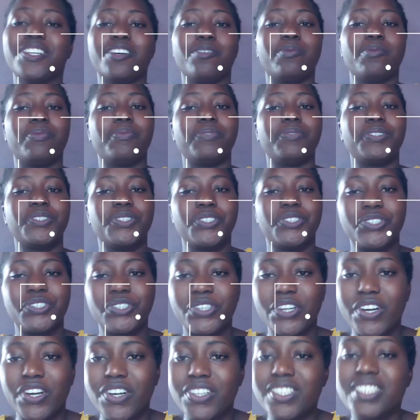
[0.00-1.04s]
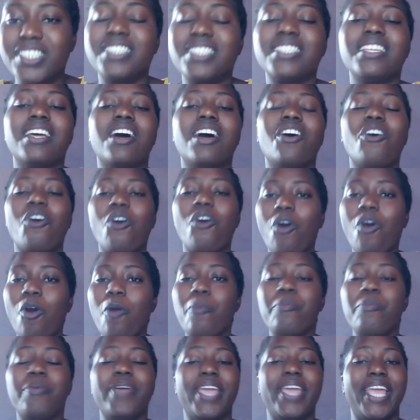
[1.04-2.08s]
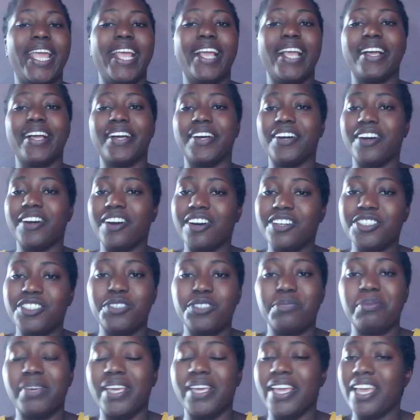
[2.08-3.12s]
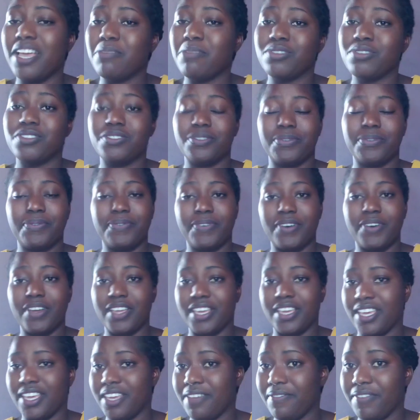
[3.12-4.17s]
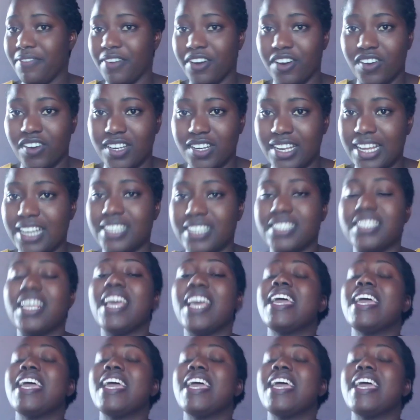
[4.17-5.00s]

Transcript: your trust, hope in God to be able to forgive others,